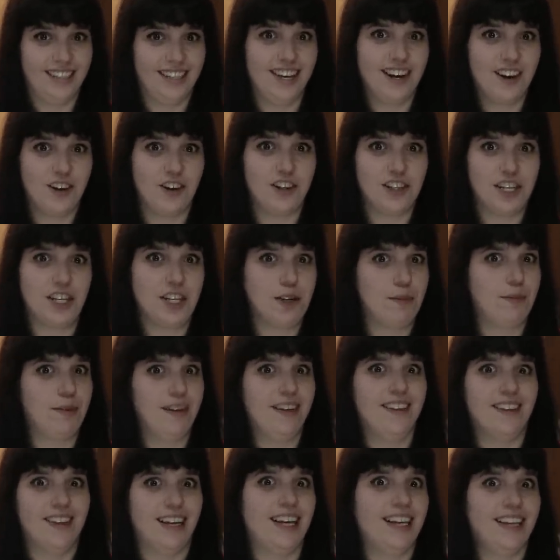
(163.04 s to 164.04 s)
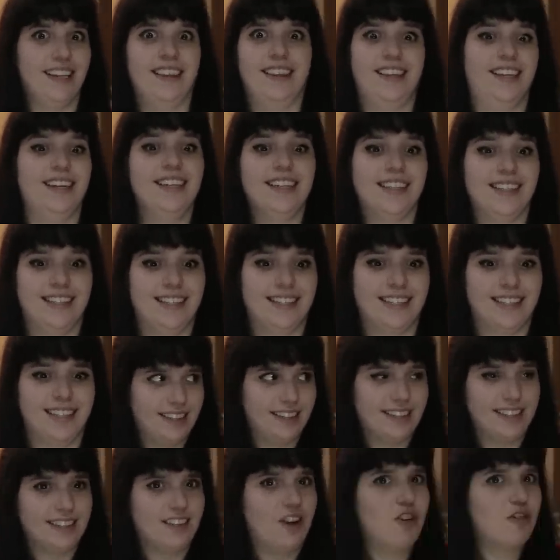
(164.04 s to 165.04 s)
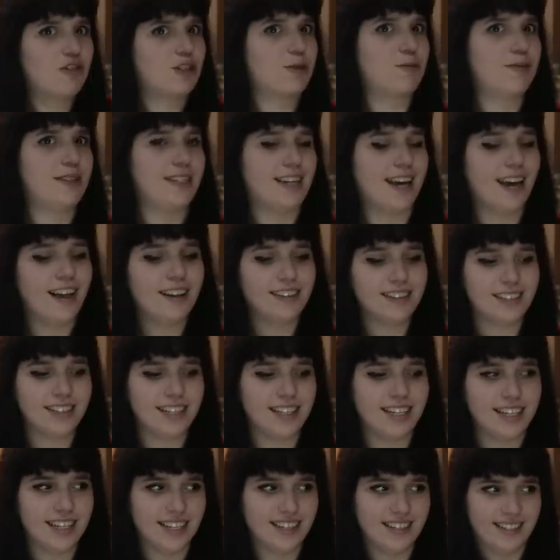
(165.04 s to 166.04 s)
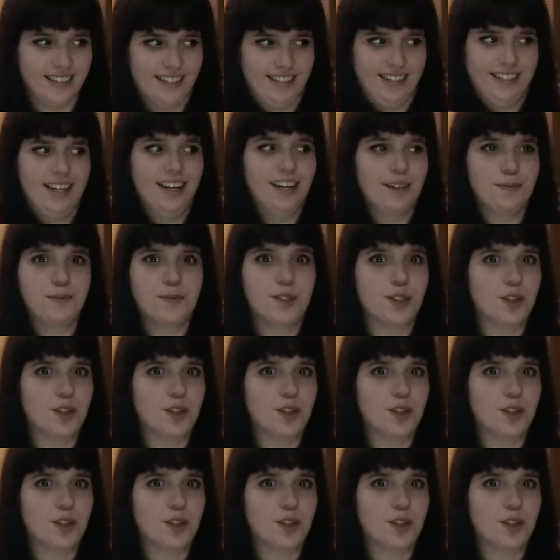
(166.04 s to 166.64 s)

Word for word: they're all gonna be like this. This hospitality is um,